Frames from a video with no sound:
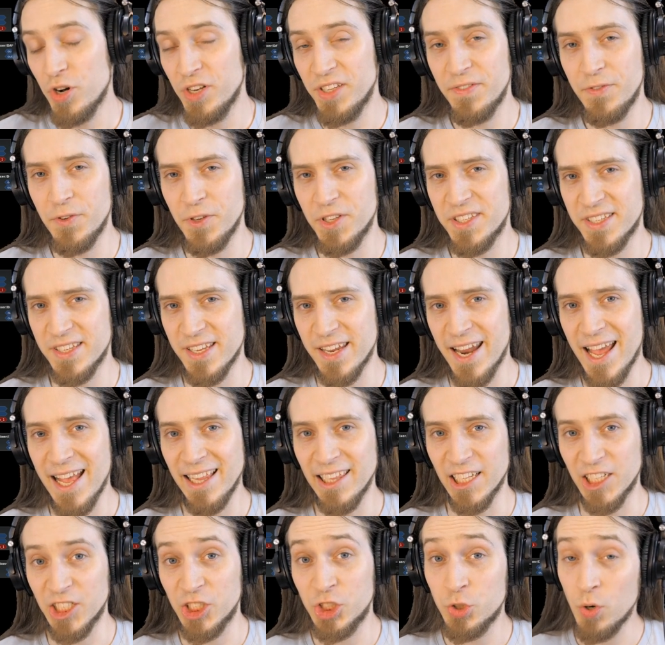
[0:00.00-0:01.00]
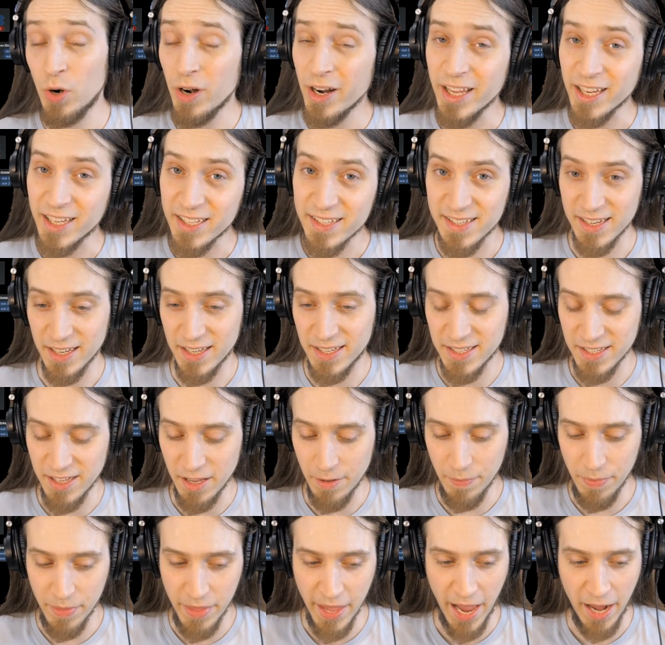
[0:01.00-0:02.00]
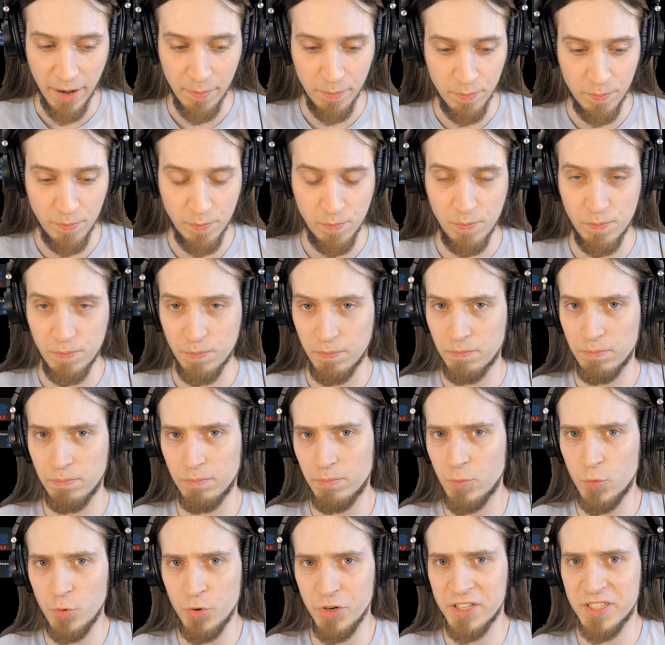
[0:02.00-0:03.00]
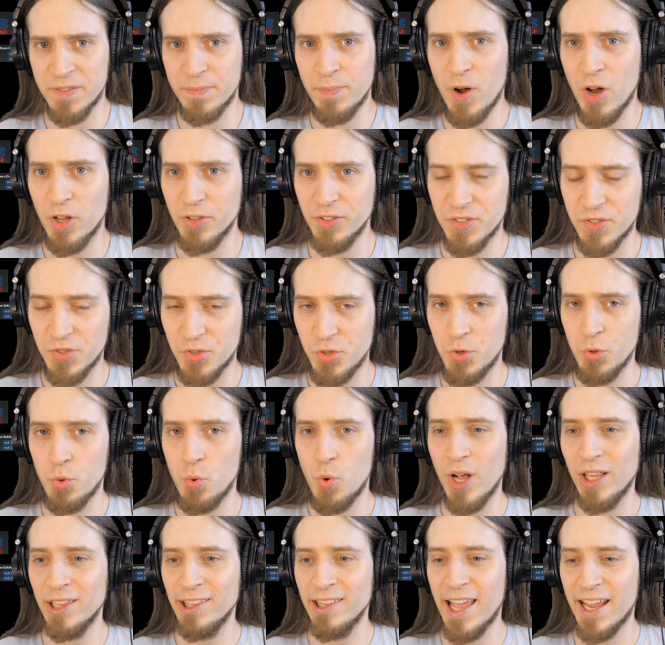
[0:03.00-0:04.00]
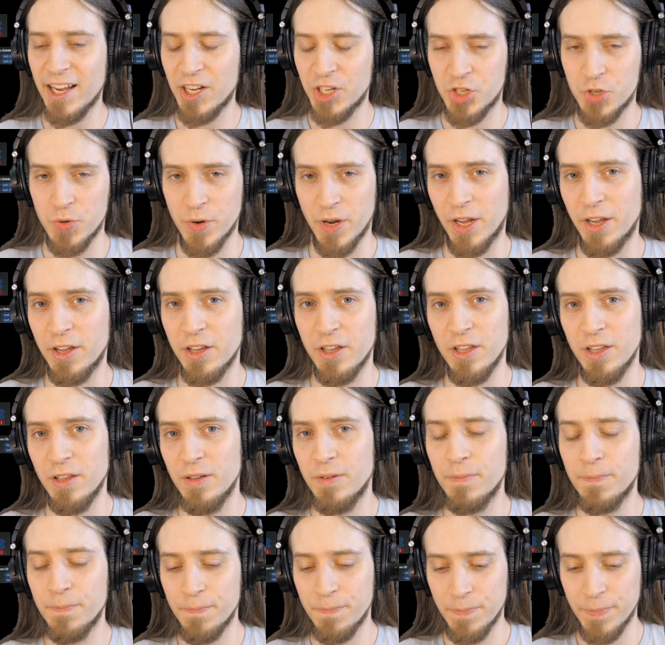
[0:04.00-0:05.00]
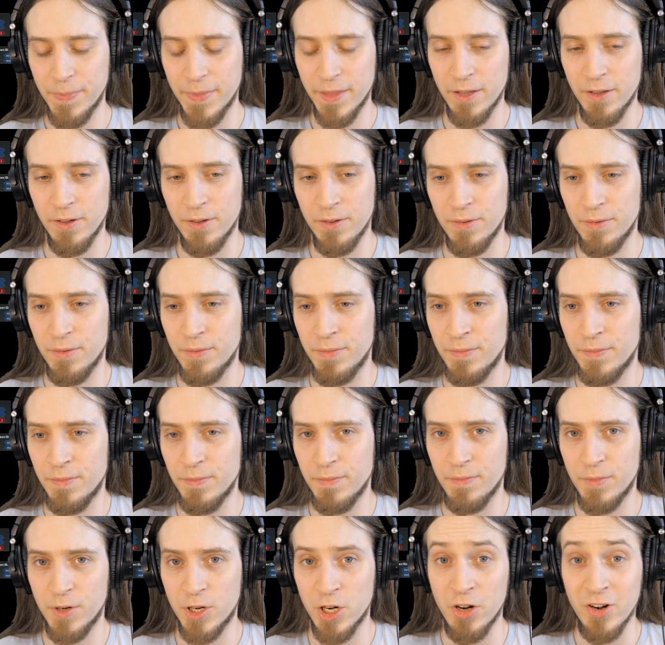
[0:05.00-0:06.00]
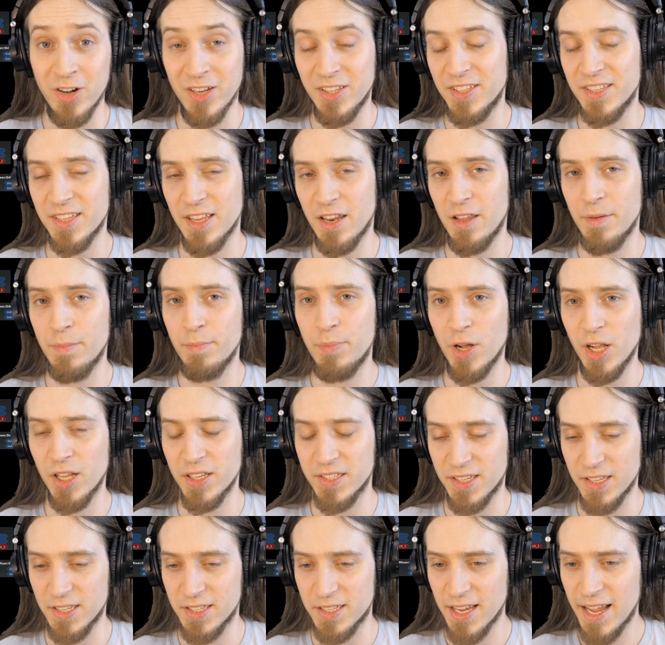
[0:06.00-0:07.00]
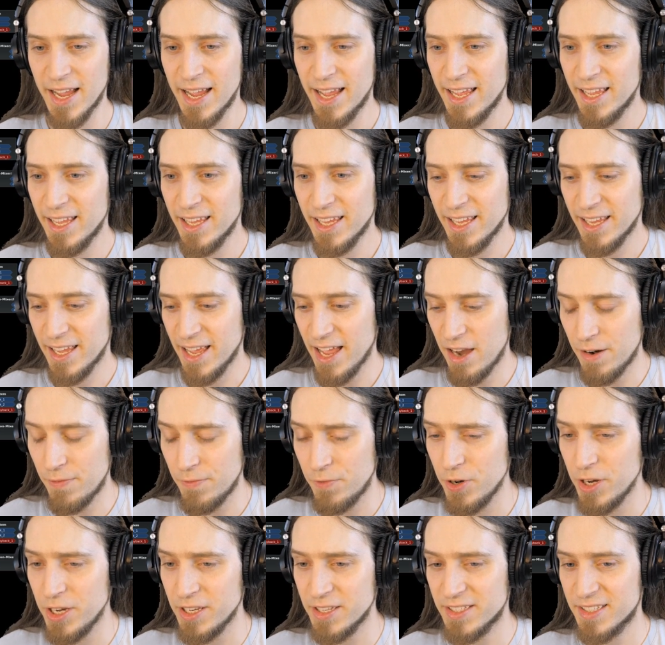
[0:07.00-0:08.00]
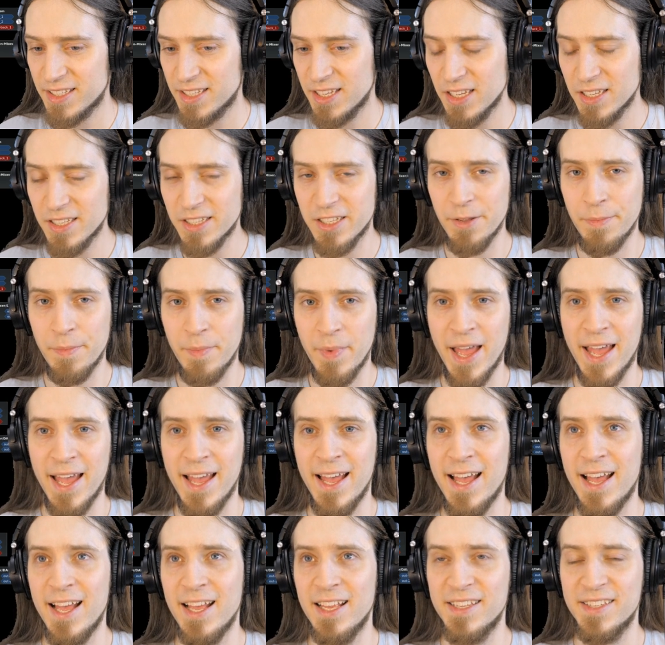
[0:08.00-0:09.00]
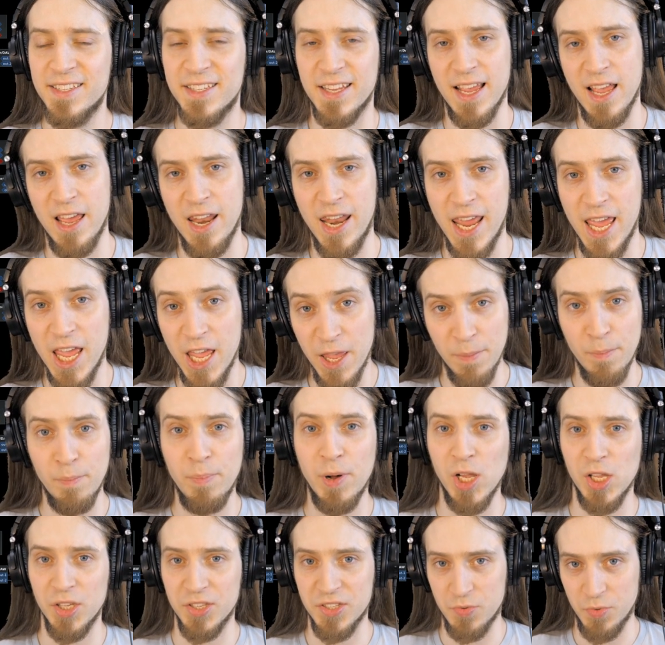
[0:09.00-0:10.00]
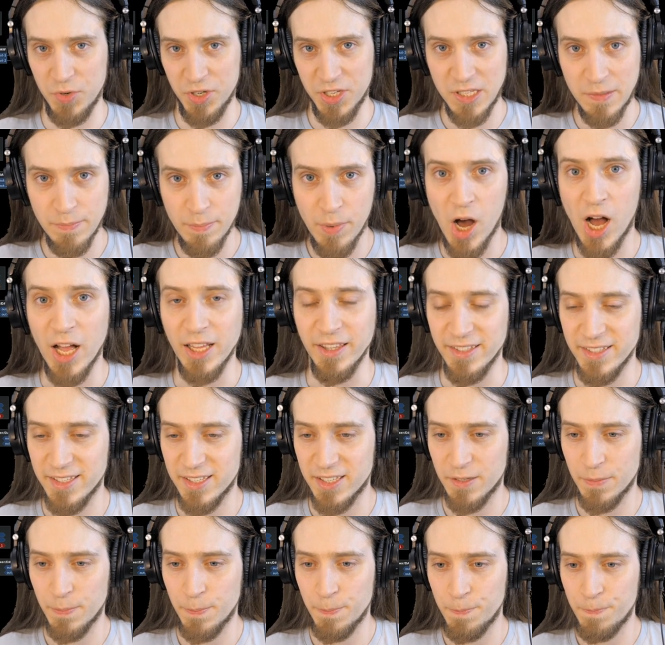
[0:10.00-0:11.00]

if it's an electronic system that responds to electric currents and impulses, every system has an impulse response.